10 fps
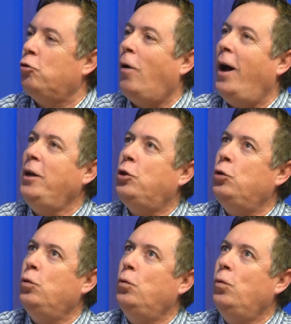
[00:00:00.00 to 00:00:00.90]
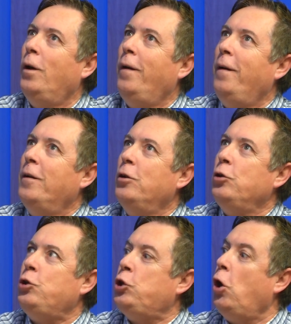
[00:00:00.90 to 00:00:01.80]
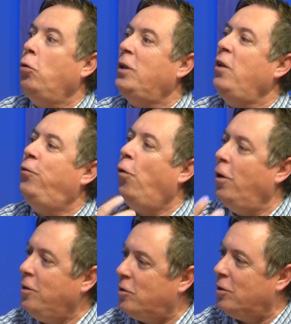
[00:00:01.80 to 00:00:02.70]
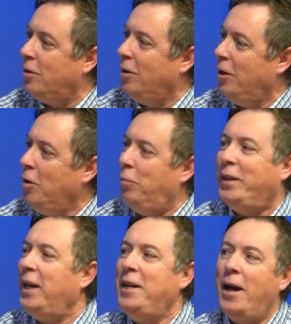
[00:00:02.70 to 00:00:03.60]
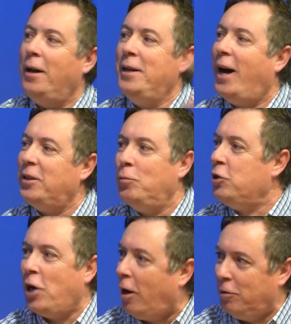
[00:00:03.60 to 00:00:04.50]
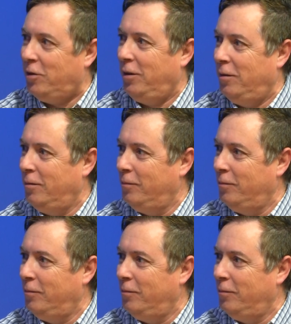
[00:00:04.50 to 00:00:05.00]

try to show their voice, but they're not the majority.